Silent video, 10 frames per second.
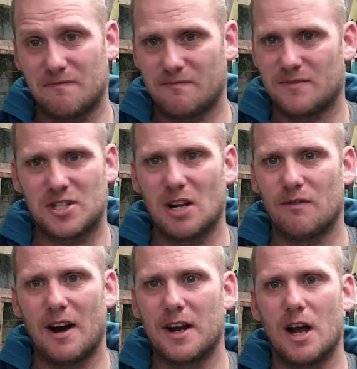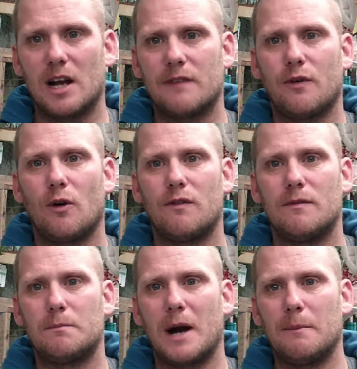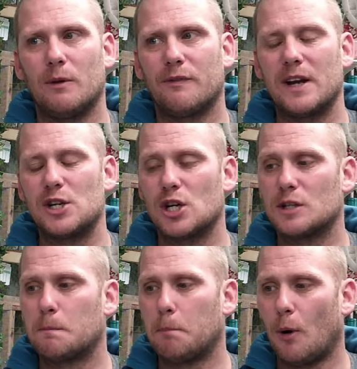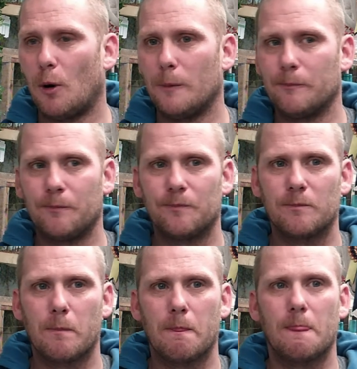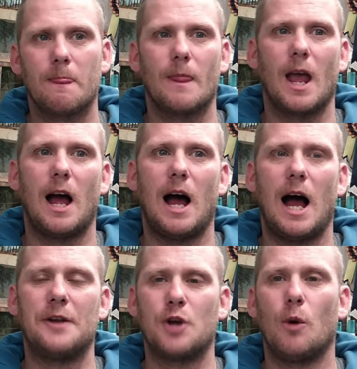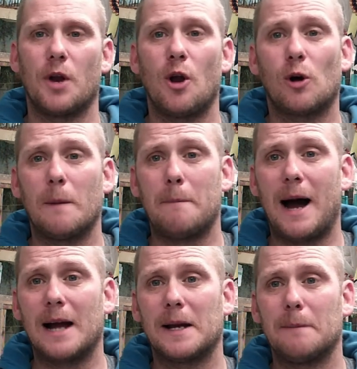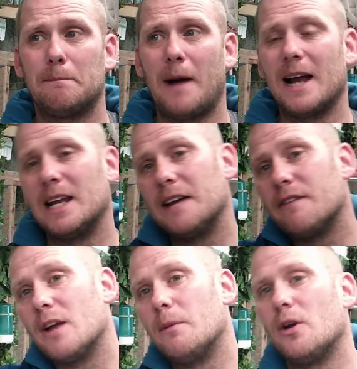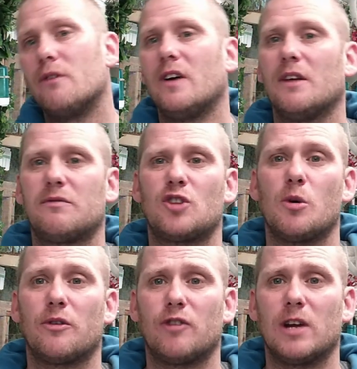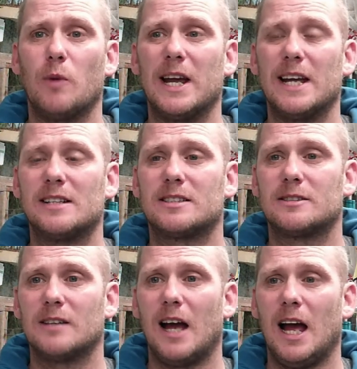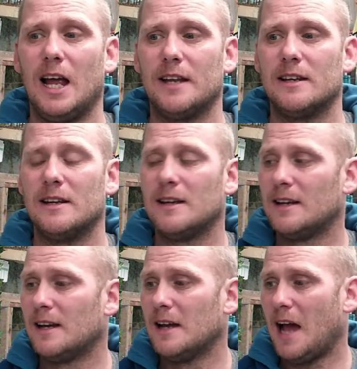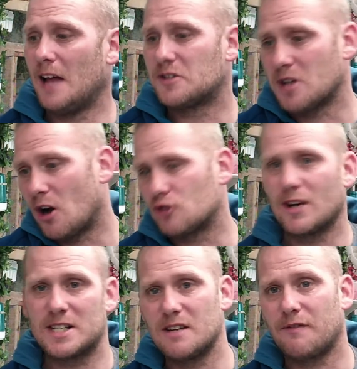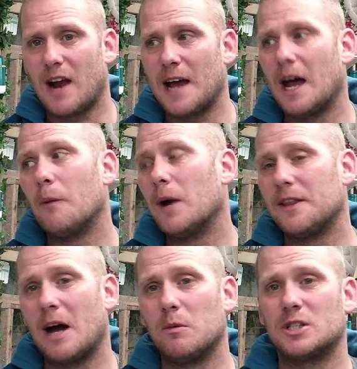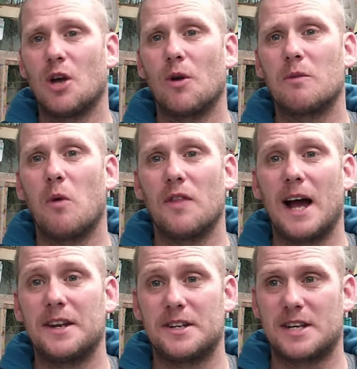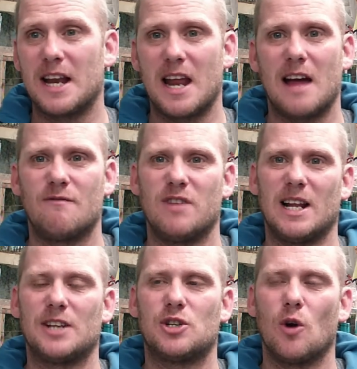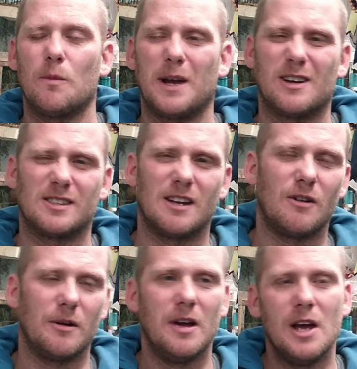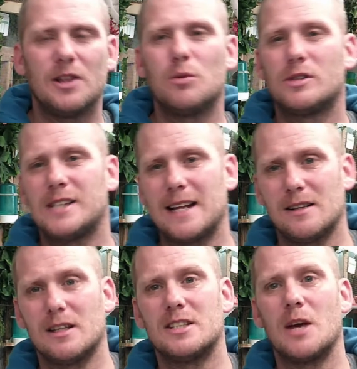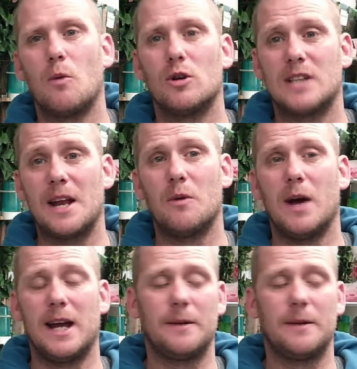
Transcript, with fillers: still very early for bramble finches, but I don't want to knock them back by leaving them another two or three weeks and and start dressing the flight that way. That was the only one that I didn't really do because they were it was settled as it was anyway.